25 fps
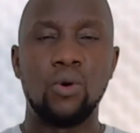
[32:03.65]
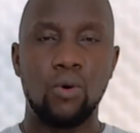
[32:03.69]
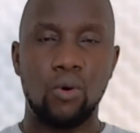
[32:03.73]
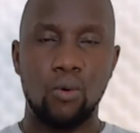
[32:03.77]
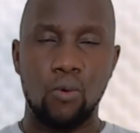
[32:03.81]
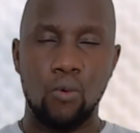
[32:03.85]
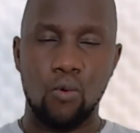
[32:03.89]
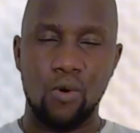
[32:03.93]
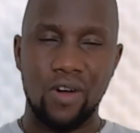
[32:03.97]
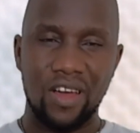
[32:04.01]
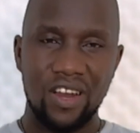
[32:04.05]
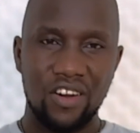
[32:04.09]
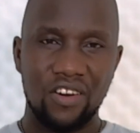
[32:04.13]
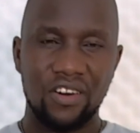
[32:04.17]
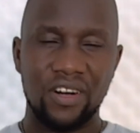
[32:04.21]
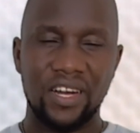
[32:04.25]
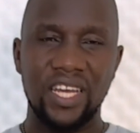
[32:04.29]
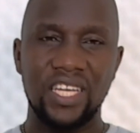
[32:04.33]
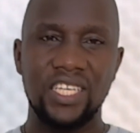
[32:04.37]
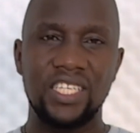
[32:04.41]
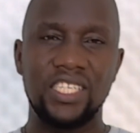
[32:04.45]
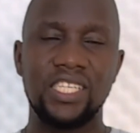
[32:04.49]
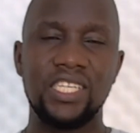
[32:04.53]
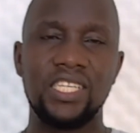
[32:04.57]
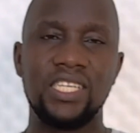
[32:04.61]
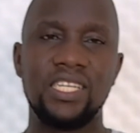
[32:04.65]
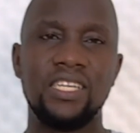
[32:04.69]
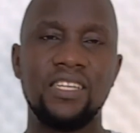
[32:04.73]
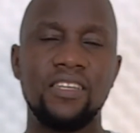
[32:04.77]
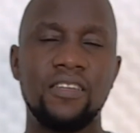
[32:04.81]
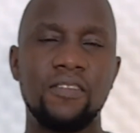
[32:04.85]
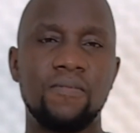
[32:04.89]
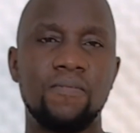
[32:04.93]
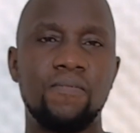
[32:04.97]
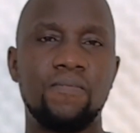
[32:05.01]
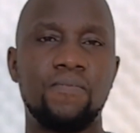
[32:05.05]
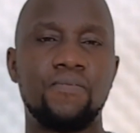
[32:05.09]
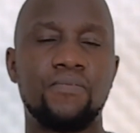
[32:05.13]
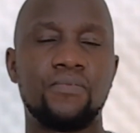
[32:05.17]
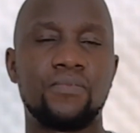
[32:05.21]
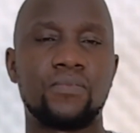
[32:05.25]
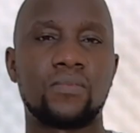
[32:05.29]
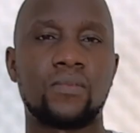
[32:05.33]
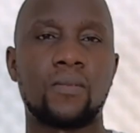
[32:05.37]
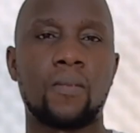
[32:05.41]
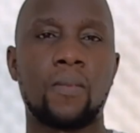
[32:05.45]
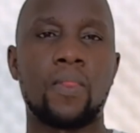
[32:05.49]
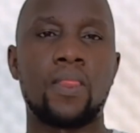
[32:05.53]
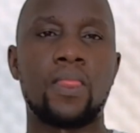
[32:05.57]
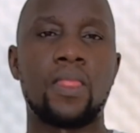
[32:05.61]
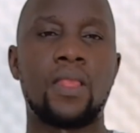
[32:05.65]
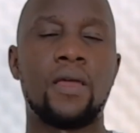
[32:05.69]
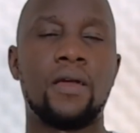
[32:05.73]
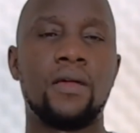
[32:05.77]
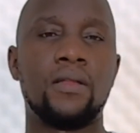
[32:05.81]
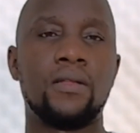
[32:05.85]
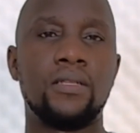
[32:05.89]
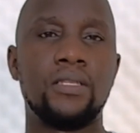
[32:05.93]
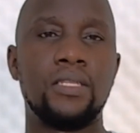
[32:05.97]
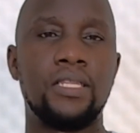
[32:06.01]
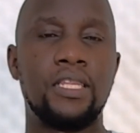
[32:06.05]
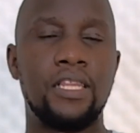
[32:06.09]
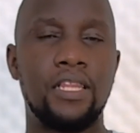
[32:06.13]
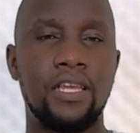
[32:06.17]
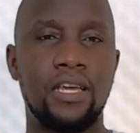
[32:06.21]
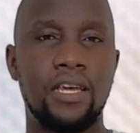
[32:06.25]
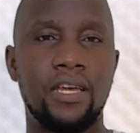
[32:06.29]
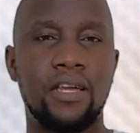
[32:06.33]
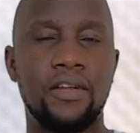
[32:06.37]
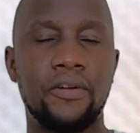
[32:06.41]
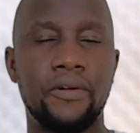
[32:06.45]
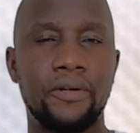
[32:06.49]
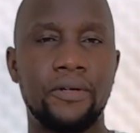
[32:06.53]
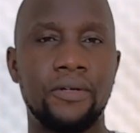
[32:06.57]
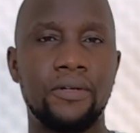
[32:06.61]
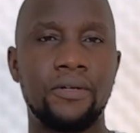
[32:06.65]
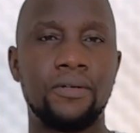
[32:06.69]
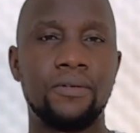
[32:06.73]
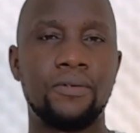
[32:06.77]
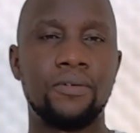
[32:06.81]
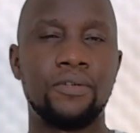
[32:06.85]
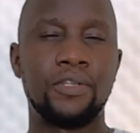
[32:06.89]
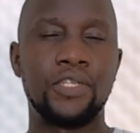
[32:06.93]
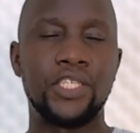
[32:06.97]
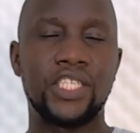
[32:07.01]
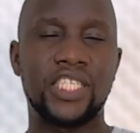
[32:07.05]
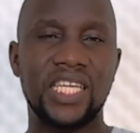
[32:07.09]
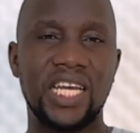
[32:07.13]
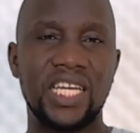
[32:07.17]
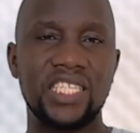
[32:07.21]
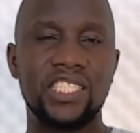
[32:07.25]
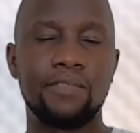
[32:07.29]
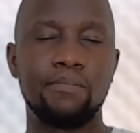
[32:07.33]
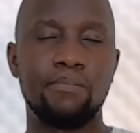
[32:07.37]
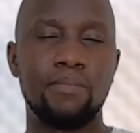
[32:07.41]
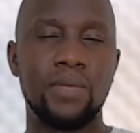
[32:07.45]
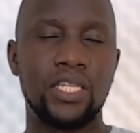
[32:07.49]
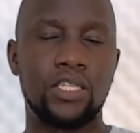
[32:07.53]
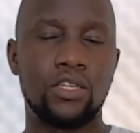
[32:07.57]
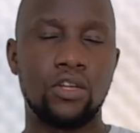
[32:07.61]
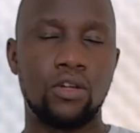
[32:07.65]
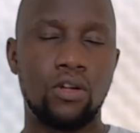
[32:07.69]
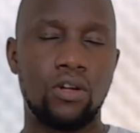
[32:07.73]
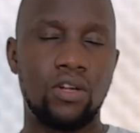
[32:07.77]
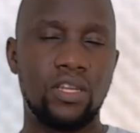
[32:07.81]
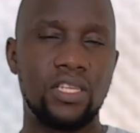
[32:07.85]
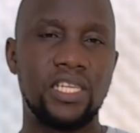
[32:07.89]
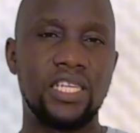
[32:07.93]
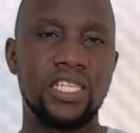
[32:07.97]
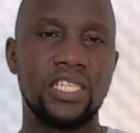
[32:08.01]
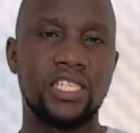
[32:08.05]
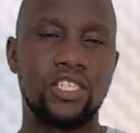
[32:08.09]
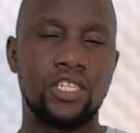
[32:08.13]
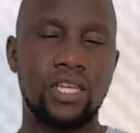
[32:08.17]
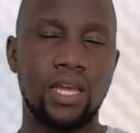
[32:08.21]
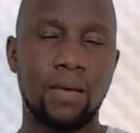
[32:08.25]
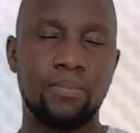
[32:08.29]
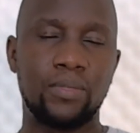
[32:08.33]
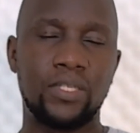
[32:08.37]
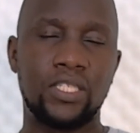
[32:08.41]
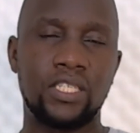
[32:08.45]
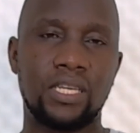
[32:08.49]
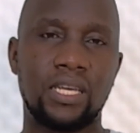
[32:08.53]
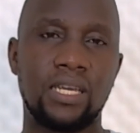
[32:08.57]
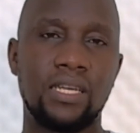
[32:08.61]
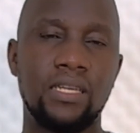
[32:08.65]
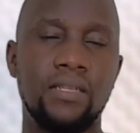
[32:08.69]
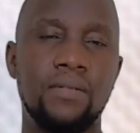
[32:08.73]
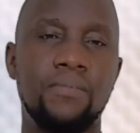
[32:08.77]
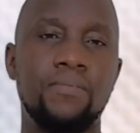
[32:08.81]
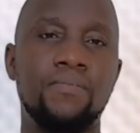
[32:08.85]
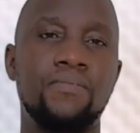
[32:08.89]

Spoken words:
When writing the research methodology chapter,